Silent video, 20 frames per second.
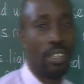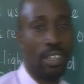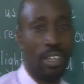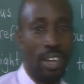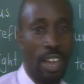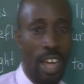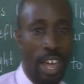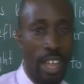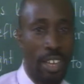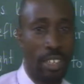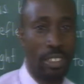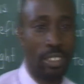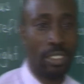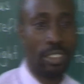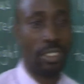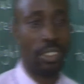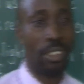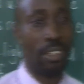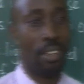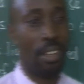Light
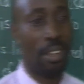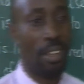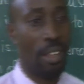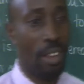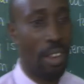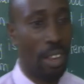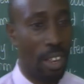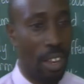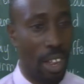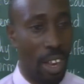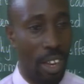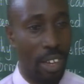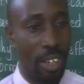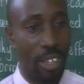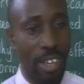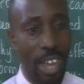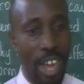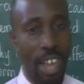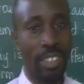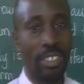
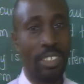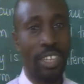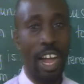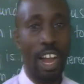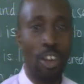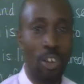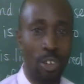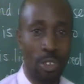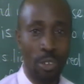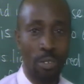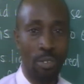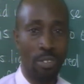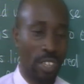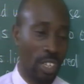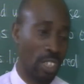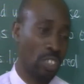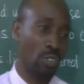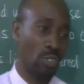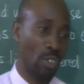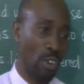does a lot of
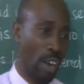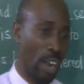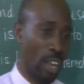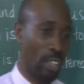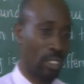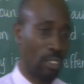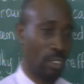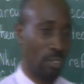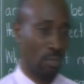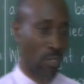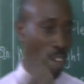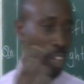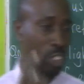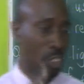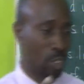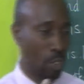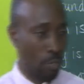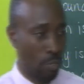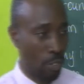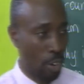things for us.
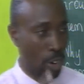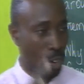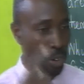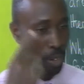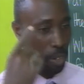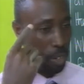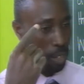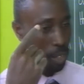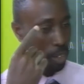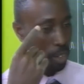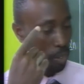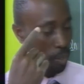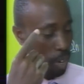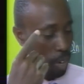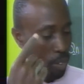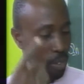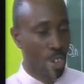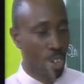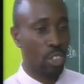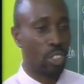First of all,
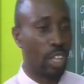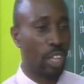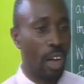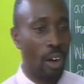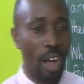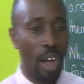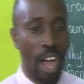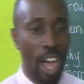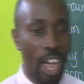when we use our